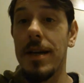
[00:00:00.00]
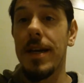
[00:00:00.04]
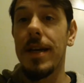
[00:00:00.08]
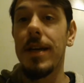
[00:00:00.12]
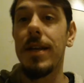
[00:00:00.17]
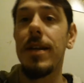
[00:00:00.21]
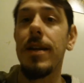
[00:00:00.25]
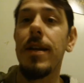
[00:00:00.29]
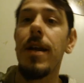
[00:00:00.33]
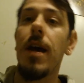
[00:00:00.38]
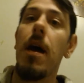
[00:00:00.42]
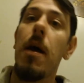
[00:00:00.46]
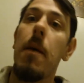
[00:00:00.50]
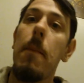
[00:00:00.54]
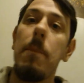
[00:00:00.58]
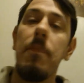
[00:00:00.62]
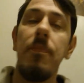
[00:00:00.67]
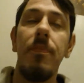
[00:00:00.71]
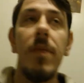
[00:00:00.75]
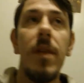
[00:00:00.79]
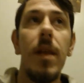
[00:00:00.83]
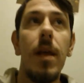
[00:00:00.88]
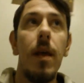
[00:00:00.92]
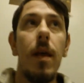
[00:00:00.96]
and
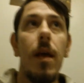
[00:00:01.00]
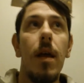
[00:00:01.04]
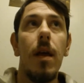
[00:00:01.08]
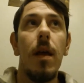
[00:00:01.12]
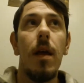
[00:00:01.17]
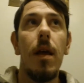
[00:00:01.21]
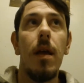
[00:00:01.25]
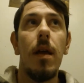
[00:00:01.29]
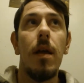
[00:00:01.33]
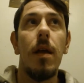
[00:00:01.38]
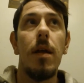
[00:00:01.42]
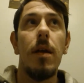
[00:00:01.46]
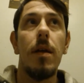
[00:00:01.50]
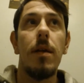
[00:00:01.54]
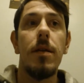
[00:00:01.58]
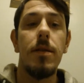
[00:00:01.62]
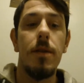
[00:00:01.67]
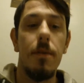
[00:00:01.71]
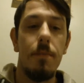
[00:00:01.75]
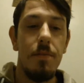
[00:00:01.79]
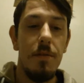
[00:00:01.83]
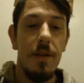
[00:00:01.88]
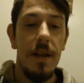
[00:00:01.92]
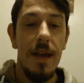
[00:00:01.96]
um,
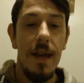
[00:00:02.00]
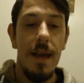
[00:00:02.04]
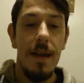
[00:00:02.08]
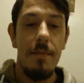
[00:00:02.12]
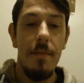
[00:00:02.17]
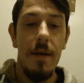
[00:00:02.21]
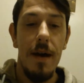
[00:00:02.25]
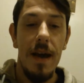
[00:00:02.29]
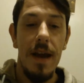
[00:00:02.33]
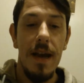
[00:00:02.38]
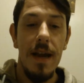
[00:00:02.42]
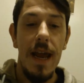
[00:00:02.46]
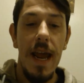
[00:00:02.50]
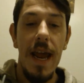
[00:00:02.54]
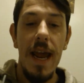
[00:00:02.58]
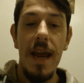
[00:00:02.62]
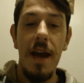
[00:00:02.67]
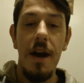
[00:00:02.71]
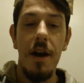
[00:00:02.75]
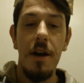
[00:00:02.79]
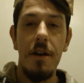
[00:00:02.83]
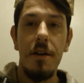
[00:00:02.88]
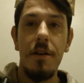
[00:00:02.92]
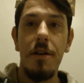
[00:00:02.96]
it's a play by
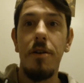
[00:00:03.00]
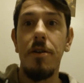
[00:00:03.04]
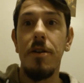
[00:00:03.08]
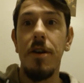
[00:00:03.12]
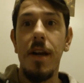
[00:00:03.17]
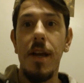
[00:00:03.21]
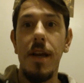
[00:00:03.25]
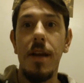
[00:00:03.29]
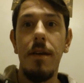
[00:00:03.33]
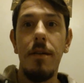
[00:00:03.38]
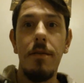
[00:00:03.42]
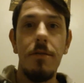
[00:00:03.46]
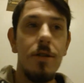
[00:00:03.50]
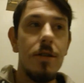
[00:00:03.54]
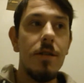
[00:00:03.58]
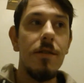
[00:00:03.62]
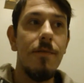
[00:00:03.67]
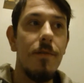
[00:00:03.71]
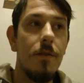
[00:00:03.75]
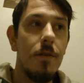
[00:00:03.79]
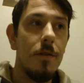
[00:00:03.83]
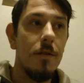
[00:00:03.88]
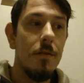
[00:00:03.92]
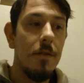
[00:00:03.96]
A.R. Gurney, just
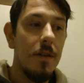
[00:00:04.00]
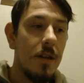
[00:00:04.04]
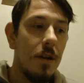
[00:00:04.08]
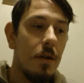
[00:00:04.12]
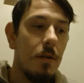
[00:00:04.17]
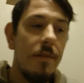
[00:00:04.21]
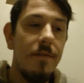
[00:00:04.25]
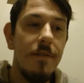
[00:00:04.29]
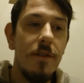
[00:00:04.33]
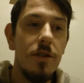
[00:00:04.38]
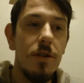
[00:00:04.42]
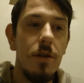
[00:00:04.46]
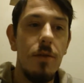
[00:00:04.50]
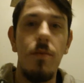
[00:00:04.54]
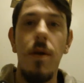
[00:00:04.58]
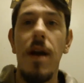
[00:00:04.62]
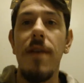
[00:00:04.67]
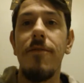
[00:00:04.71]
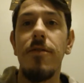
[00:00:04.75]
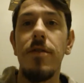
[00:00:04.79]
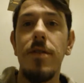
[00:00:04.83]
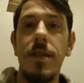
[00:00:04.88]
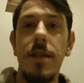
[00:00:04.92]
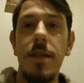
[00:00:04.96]
for you know official
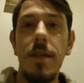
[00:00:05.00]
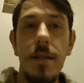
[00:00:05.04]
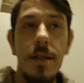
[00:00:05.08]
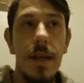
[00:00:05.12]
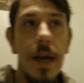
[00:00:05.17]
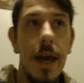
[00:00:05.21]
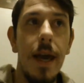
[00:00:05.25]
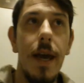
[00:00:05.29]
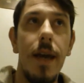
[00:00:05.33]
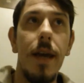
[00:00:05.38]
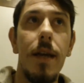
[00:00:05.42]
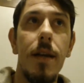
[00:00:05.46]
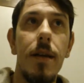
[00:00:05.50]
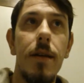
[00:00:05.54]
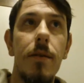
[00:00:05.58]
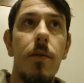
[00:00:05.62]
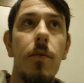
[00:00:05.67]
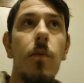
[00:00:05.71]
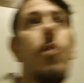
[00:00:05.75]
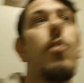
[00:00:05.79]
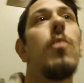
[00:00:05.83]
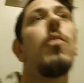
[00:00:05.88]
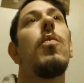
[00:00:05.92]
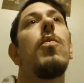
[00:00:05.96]
references,
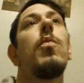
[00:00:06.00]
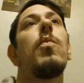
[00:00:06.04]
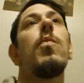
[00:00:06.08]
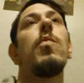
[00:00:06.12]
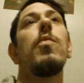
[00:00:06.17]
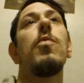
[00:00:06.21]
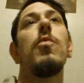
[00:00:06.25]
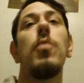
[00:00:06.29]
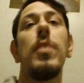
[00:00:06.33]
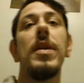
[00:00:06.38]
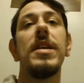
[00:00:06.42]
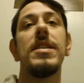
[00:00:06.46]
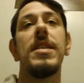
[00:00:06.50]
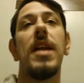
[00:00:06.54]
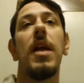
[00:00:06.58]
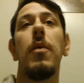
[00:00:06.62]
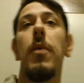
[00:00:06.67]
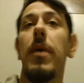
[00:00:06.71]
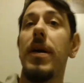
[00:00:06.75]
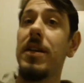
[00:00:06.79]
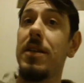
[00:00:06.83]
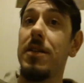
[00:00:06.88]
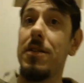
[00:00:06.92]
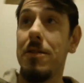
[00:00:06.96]
and reason I
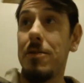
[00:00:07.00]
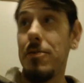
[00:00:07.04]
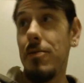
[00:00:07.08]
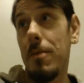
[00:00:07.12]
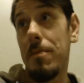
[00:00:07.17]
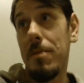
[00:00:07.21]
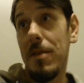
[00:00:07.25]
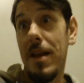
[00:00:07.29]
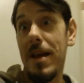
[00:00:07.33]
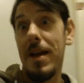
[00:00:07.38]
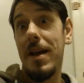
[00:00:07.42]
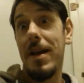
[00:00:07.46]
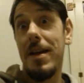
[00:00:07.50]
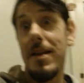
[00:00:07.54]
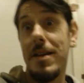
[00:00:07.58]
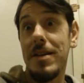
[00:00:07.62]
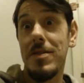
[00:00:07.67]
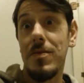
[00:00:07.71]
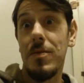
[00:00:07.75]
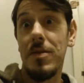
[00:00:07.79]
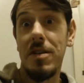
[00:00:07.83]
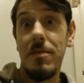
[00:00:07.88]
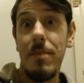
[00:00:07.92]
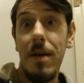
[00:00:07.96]
went to a play
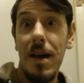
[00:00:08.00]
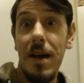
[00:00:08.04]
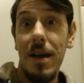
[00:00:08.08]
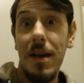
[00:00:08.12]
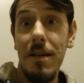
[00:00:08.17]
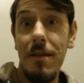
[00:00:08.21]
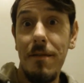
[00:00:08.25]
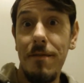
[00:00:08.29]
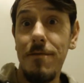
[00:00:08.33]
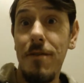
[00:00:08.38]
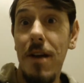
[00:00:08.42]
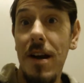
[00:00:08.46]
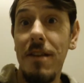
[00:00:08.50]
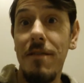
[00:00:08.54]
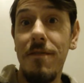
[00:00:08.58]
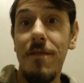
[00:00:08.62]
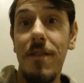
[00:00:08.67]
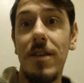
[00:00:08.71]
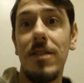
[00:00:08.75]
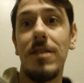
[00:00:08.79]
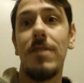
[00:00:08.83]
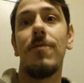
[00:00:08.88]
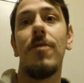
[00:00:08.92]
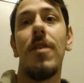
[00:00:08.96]
is one of my Fright
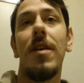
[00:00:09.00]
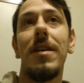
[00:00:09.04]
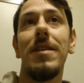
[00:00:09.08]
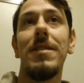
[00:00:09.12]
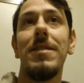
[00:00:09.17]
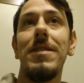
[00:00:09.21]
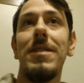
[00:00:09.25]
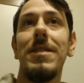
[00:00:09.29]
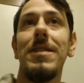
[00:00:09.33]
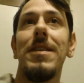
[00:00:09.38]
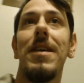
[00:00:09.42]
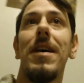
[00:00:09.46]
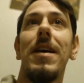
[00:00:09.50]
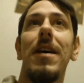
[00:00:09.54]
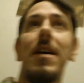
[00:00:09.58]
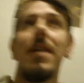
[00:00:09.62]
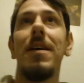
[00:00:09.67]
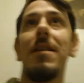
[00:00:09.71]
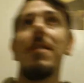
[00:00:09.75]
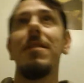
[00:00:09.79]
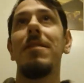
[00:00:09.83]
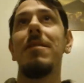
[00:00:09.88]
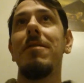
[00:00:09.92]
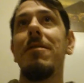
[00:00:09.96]
Fest friends,
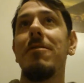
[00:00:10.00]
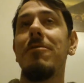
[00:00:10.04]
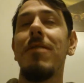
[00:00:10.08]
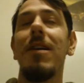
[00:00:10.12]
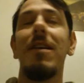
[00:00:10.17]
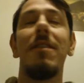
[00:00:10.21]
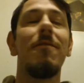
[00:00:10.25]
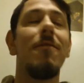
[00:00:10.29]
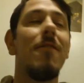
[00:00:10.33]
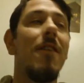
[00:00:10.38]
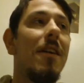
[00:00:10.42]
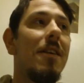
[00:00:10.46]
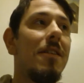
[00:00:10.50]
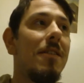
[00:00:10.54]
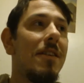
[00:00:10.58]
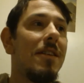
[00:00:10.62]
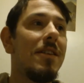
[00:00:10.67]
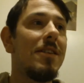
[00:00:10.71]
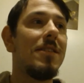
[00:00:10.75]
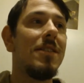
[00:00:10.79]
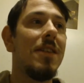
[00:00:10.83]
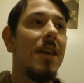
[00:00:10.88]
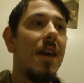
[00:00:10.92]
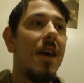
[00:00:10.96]
uh, great friend,
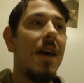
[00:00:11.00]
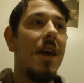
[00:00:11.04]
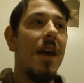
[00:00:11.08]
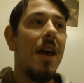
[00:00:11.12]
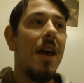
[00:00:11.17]
is